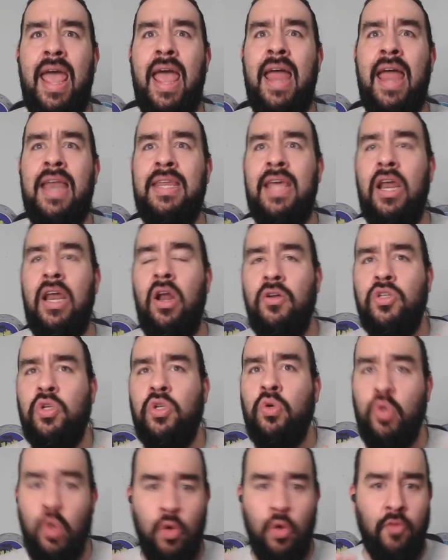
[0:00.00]
and yet also
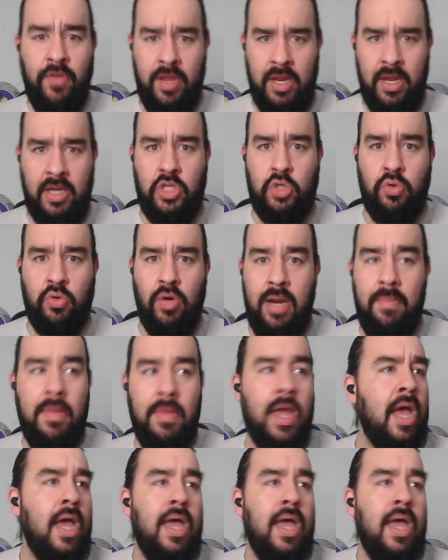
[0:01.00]
goofy extreme.